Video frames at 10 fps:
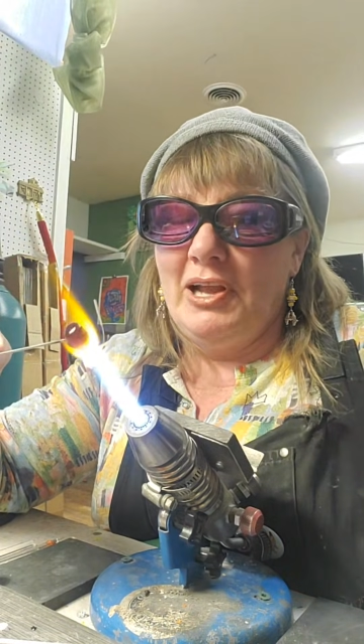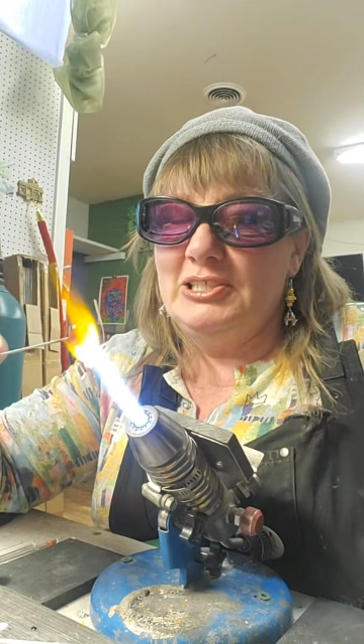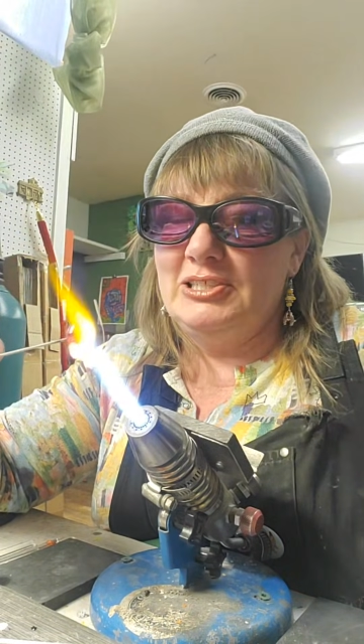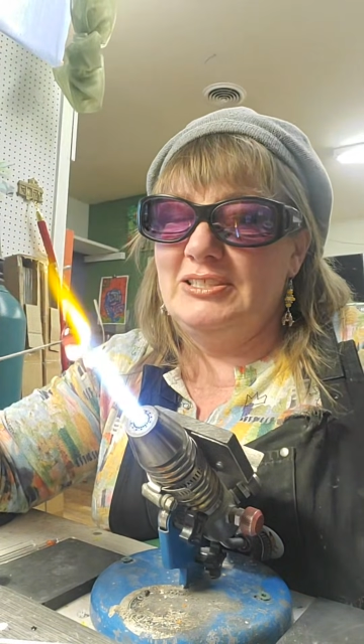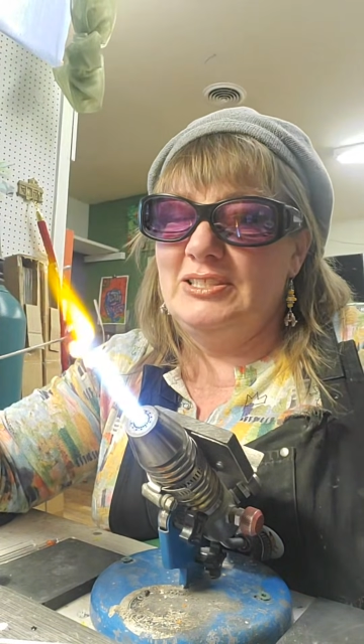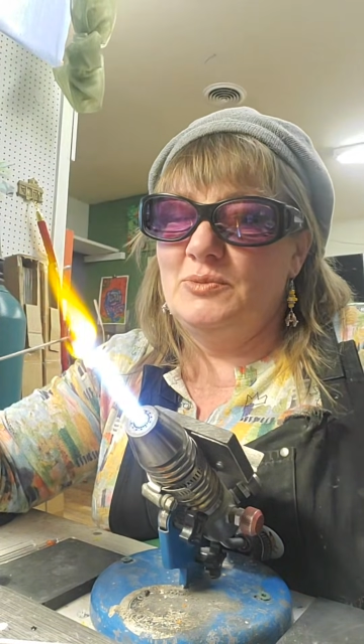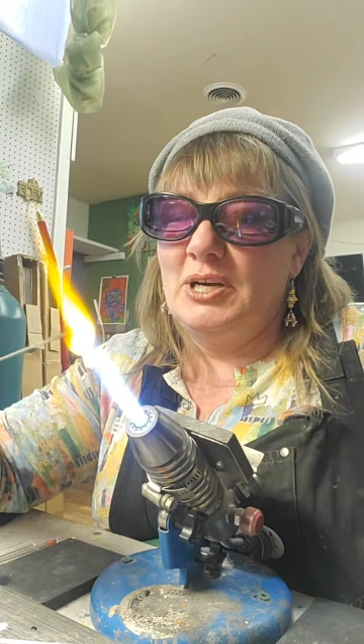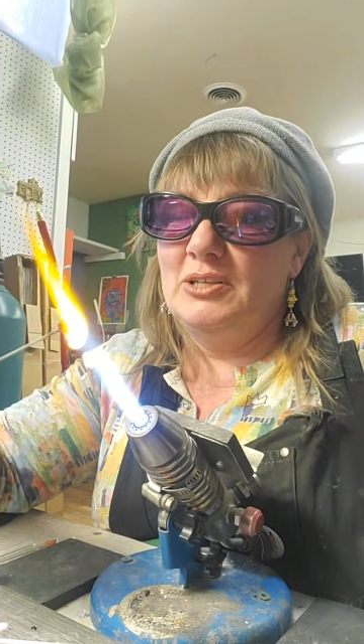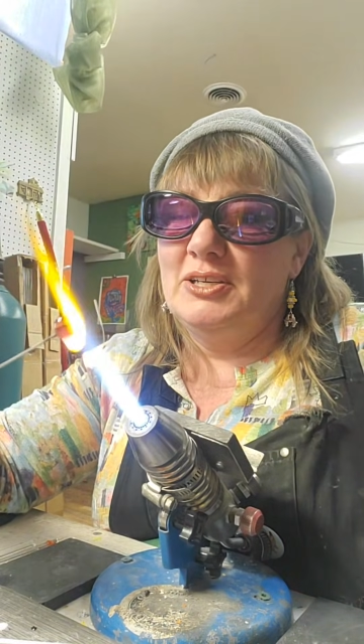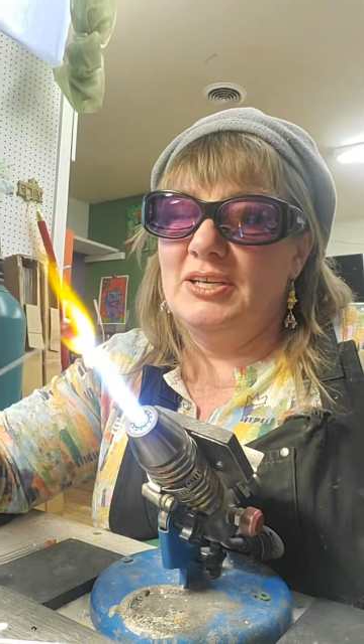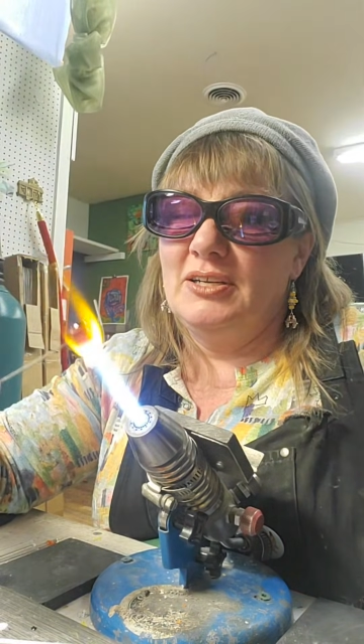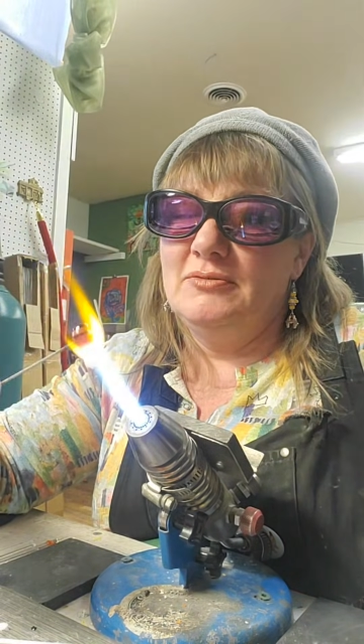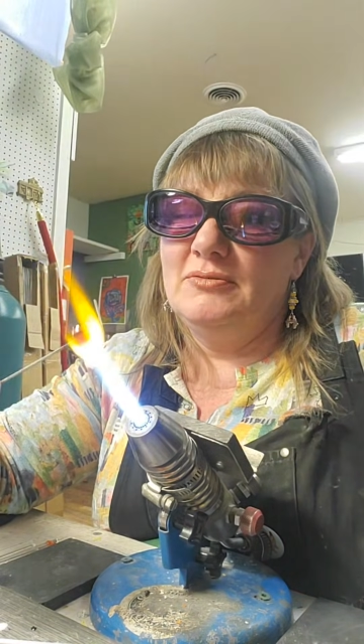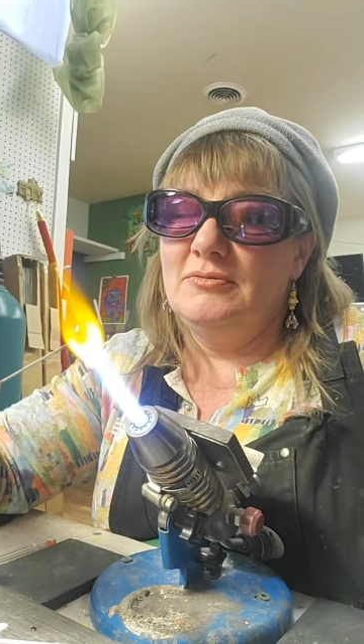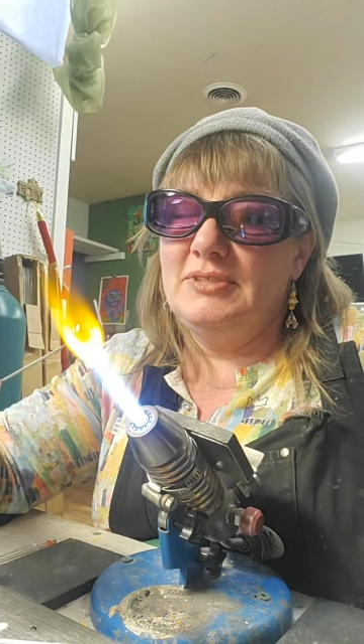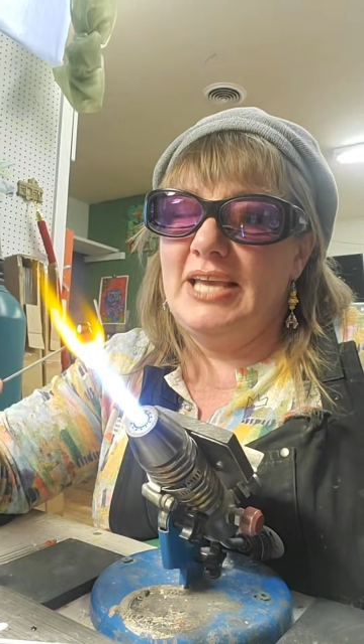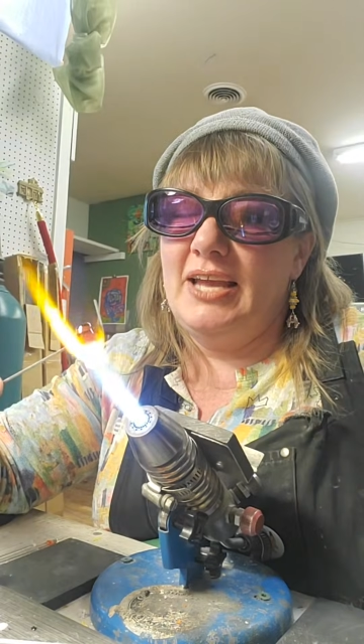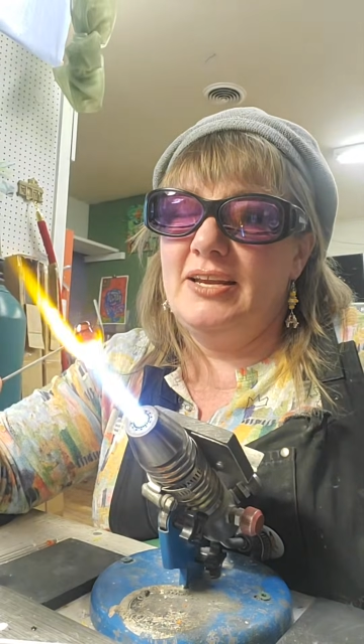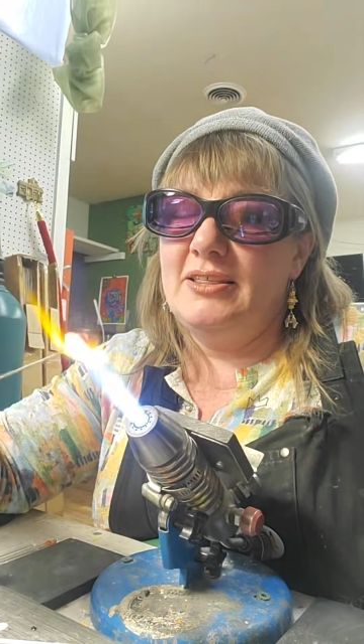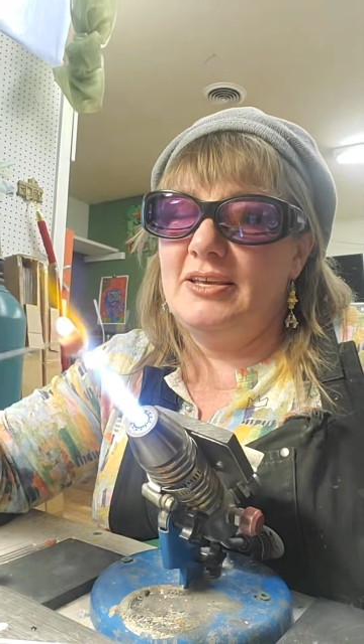they're just these weird looking
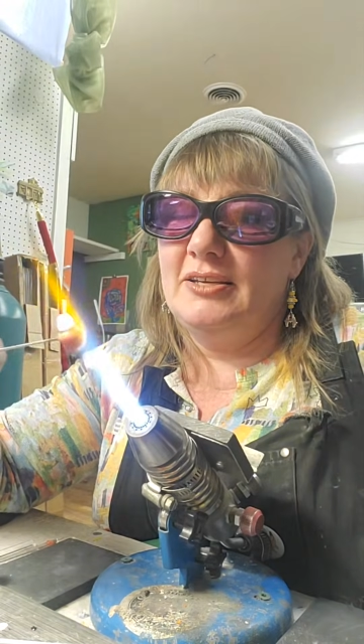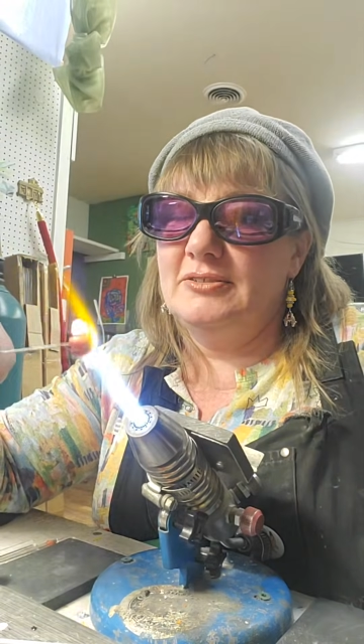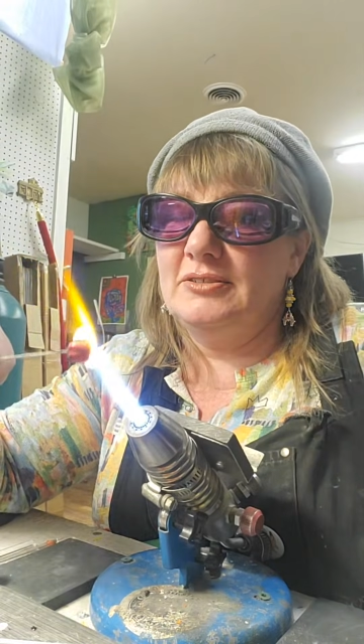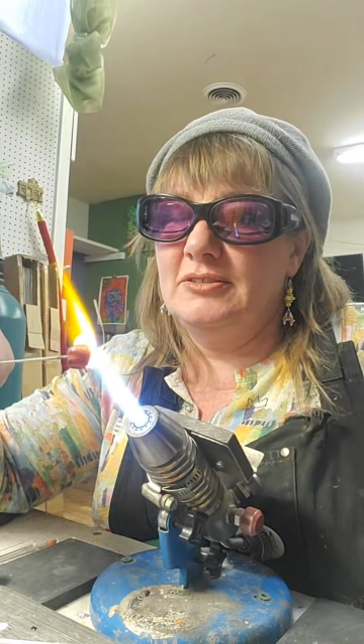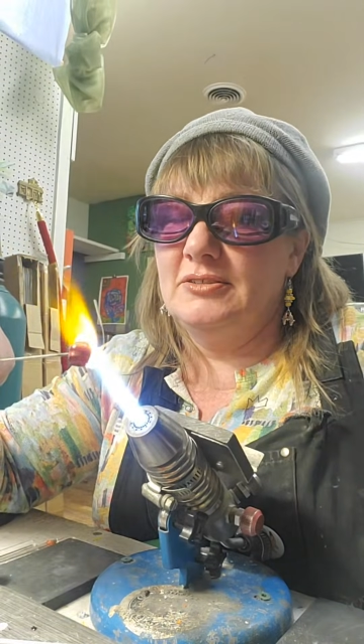candy things.